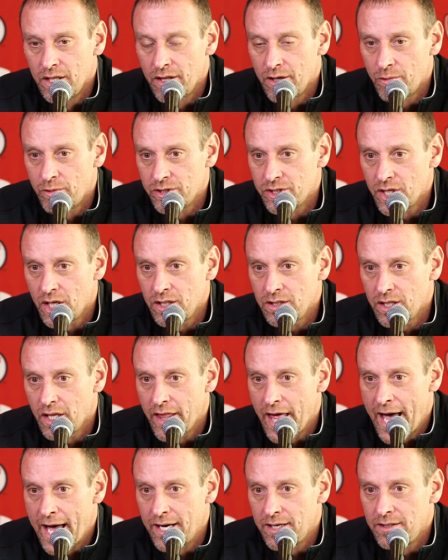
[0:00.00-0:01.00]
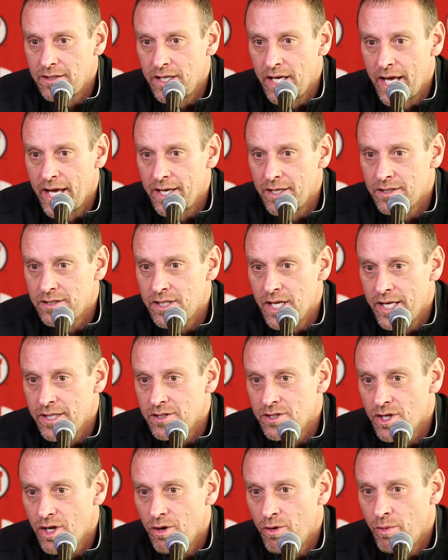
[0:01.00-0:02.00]
the result of that. And
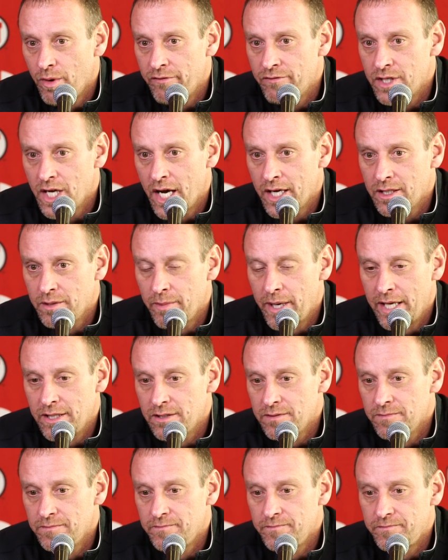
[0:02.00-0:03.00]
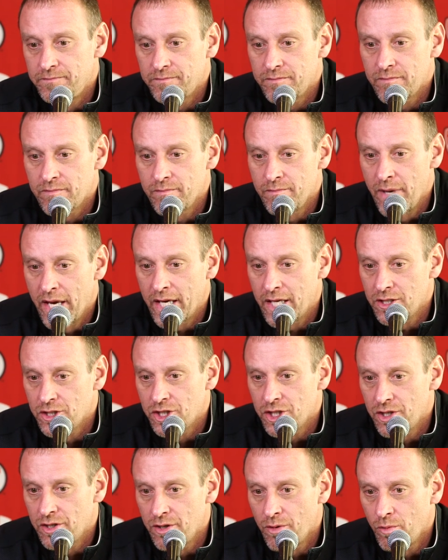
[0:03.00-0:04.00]
so we've talked about making
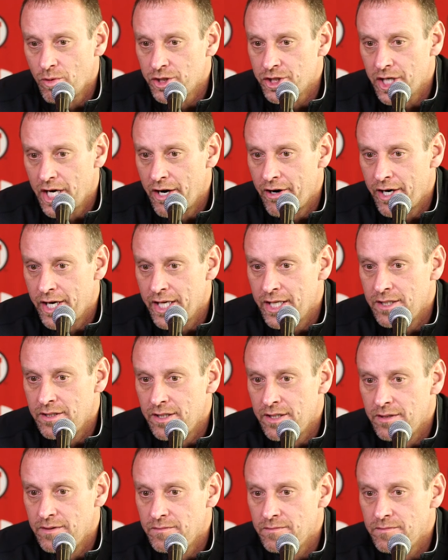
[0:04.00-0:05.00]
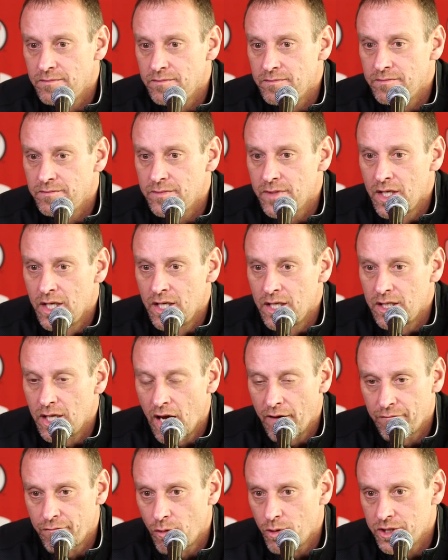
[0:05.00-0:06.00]
sure that we're sharing it and
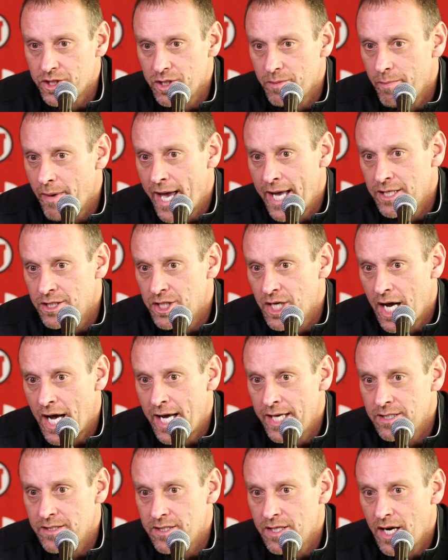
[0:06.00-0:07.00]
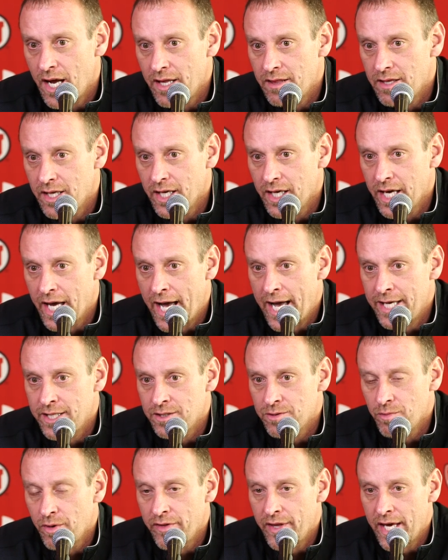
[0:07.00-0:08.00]
not forcing bad shots. And I think
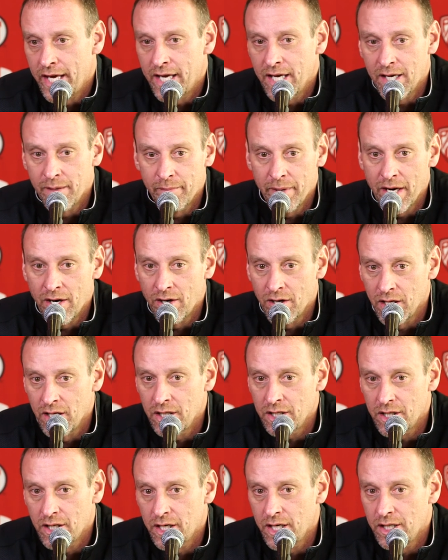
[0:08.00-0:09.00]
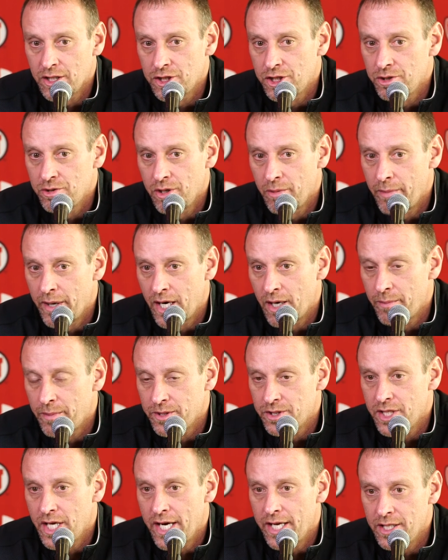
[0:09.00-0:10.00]
guys, when they get a better look, are going to shoot a better
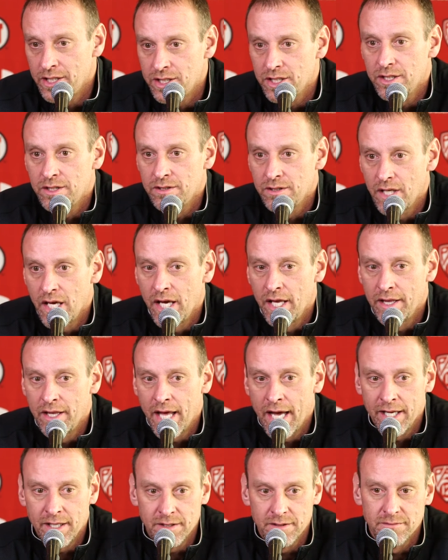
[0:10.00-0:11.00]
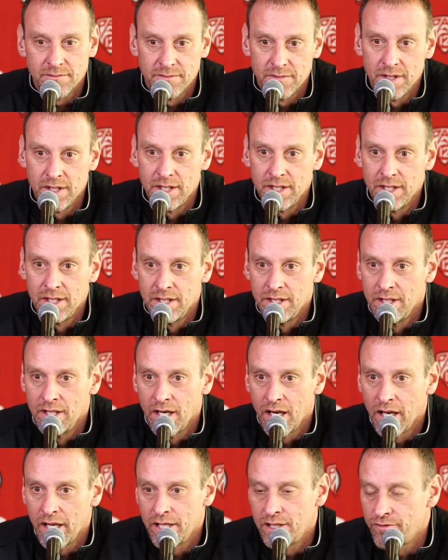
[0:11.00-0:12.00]
percentage. And that
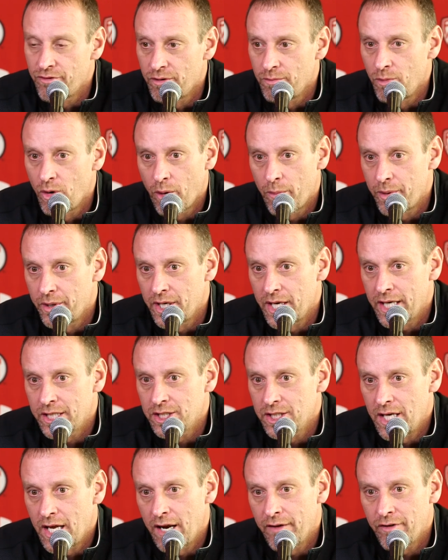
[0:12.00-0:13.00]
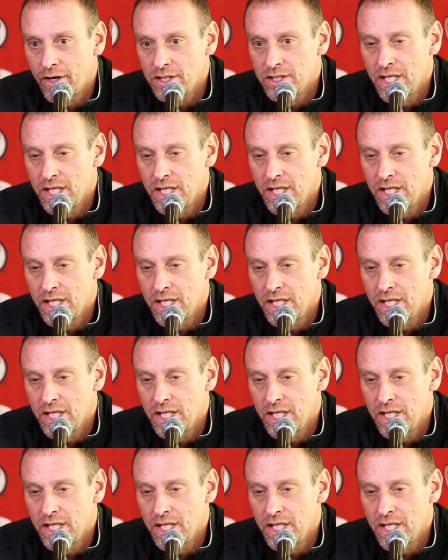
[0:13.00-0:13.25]
leads for more production out of our